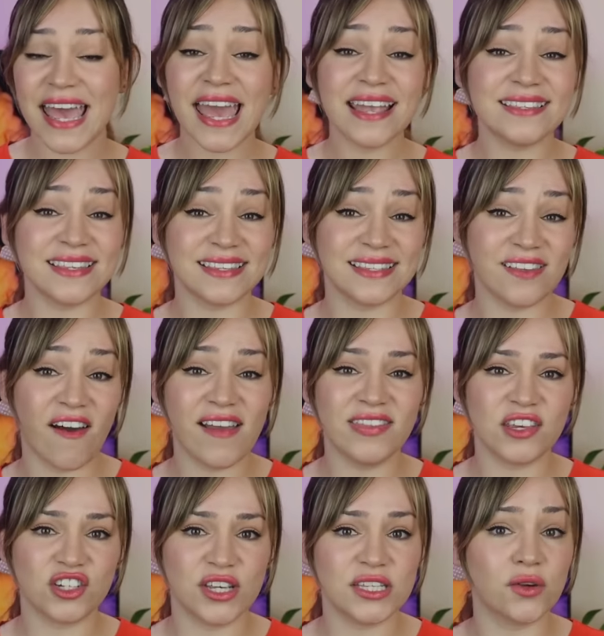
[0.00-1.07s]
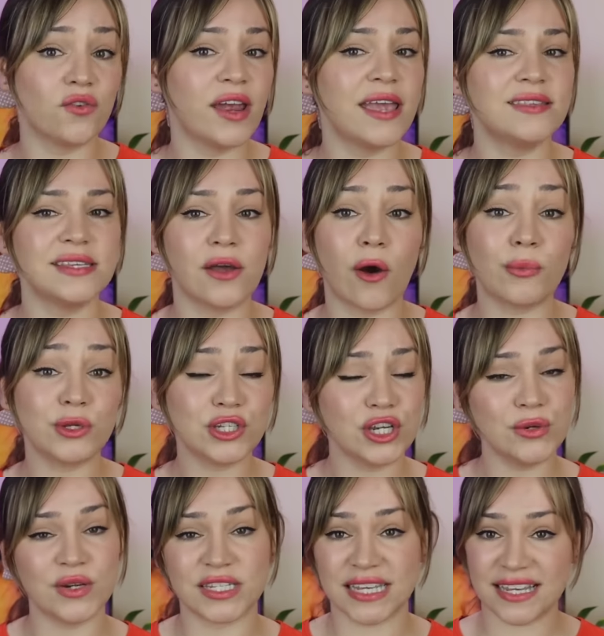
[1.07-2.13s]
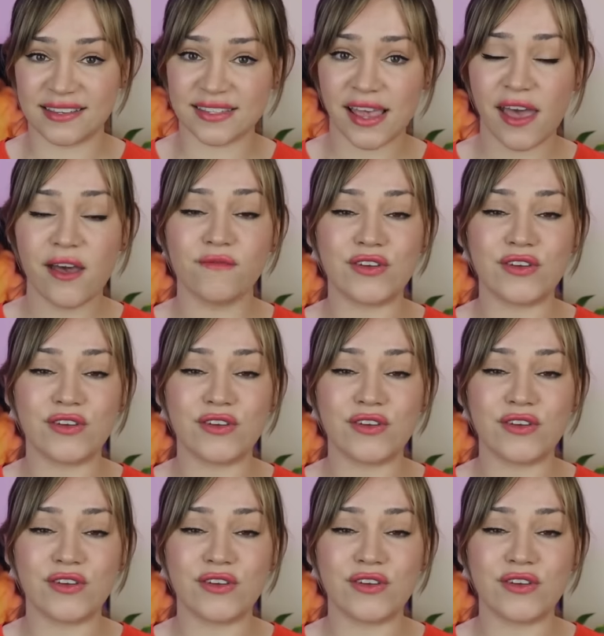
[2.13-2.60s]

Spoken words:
it's a sign that she's creating opportunities